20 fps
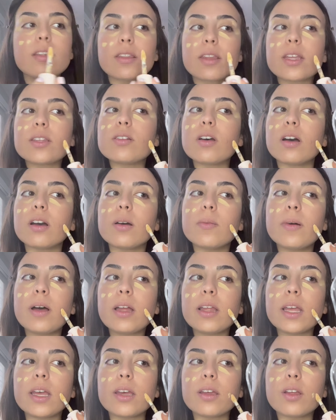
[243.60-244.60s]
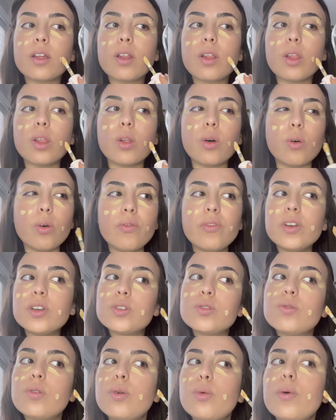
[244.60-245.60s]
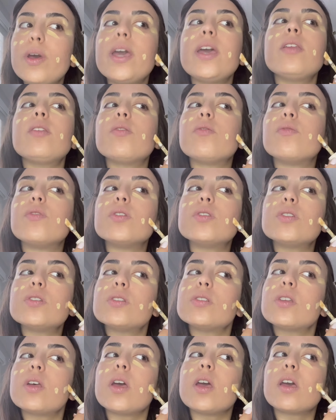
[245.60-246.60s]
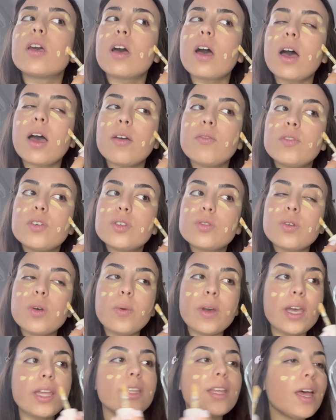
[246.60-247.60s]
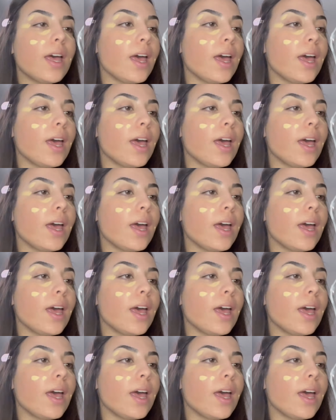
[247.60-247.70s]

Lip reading: they talk about like low visual weight versus like high visual weight,